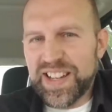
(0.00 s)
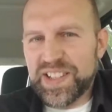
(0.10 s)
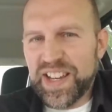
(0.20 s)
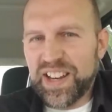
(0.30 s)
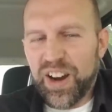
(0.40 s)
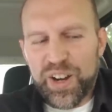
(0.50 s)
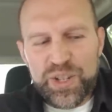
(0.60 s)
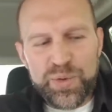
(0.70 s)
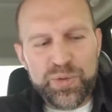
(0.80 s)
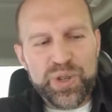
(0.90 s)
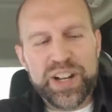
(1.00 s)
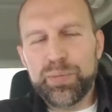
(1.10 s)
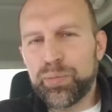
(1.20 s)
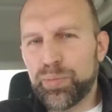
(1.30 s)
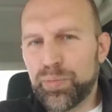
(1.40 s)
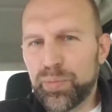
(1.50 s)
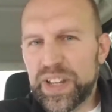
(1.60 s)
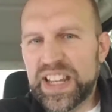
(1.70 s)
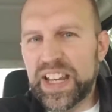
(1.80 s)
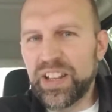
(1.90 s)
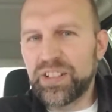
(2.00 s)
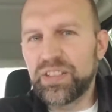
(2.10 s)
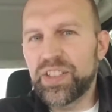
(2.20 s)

It's like, are you trying to heal